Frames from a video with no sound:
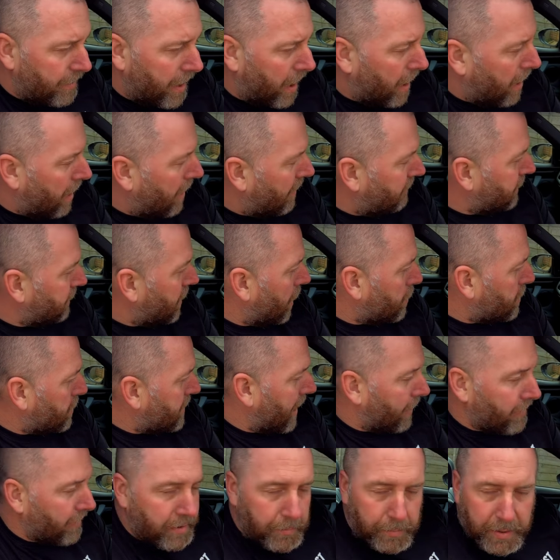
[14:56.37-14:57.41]
I've no
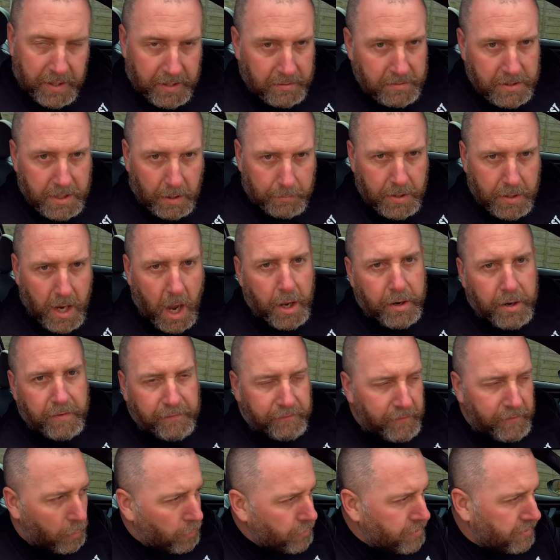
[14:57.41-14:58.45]
doubt there'll be some kind
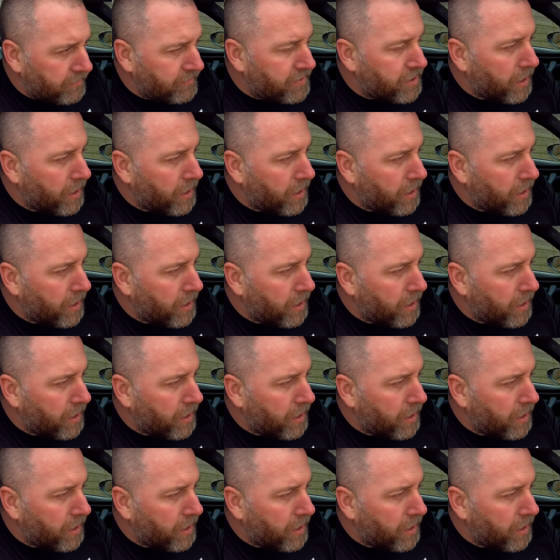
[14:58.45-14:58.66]
of faults